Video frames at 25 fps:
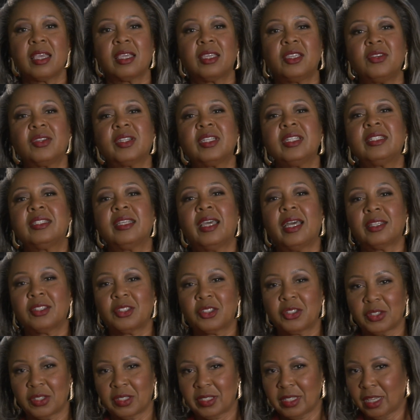You can
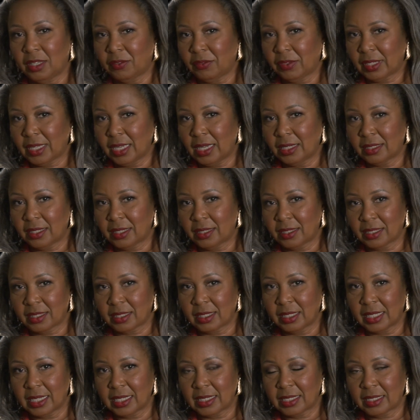test yourself against
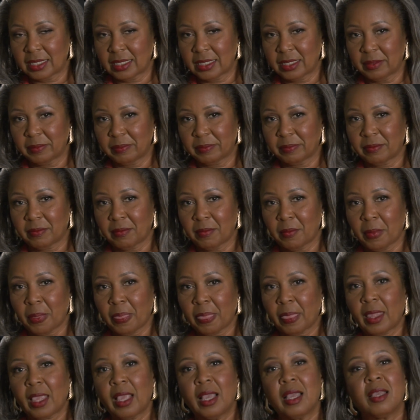this list
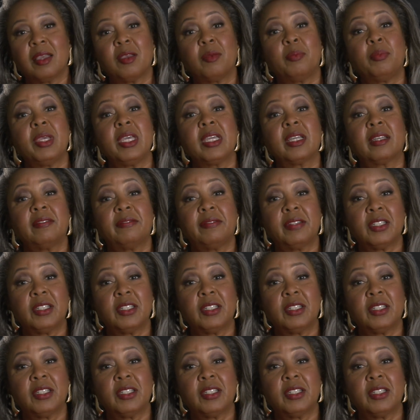being a